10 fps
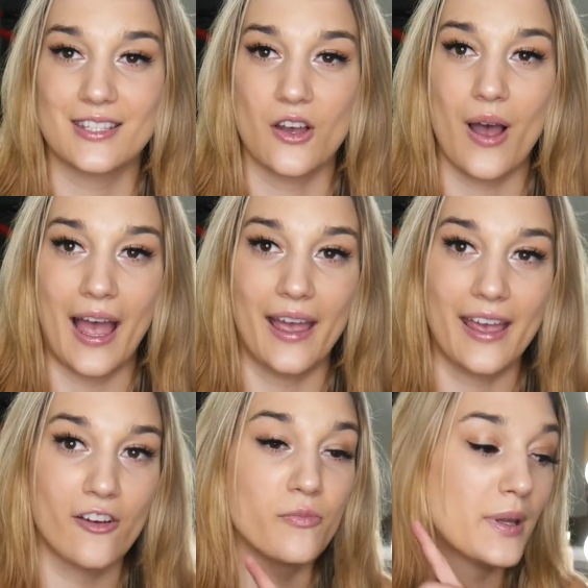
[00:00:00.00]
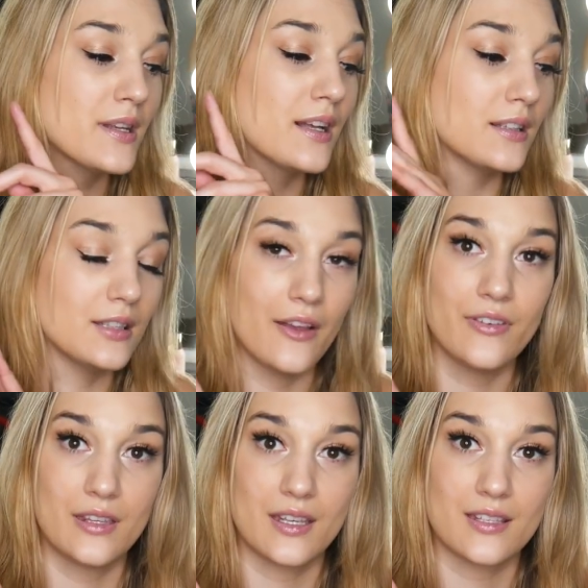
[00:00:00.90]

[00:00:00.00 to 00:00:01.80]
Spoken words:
So I have been loving